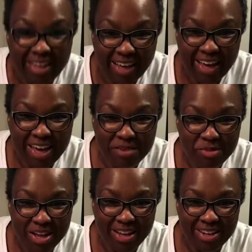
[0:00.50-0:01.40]
Hey
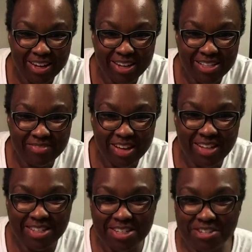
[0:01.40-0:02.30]
Beyond Decadence
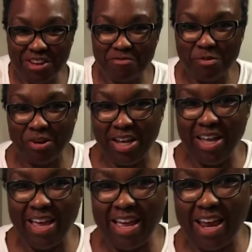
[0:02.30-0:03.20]
fans, it's Chef Maria
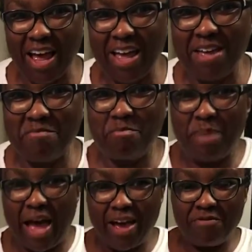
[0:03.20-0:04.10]
and I am
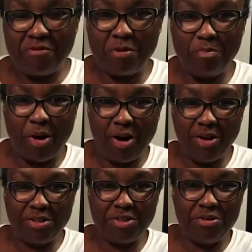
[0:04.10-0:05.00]
back for
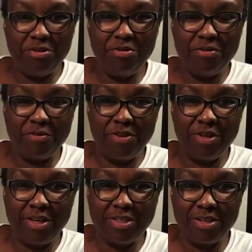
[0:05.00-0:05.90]
part 2 of
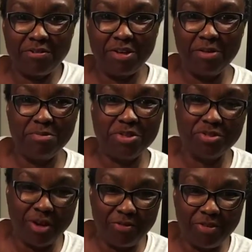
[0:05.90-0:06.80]
Cookies and Cream
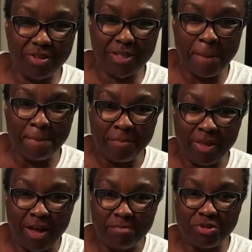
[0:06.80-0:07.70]
Truffles.
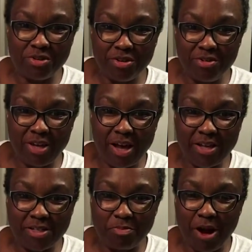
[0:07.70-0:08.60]
I'm sure you
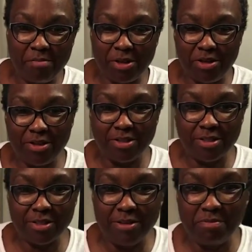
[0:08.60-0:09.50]
guys probably couldn't
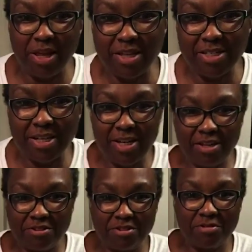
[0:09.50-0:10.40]
sleep last night
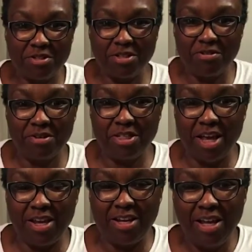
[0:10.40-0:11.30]
because you were so
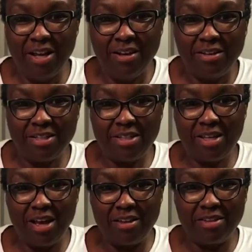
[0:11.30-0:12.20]
excited to see
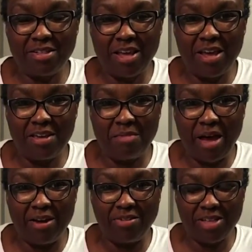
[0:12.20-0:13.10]
how this came
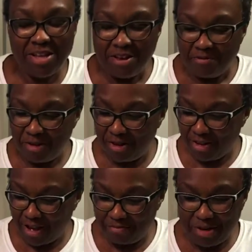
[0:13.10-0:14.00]
out. Well,
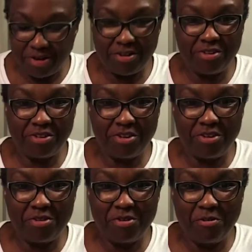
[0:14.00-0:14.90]
I'm here to show
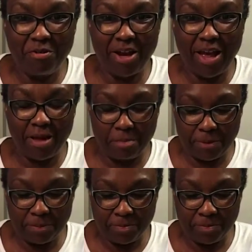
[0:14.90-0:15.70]
you what happened.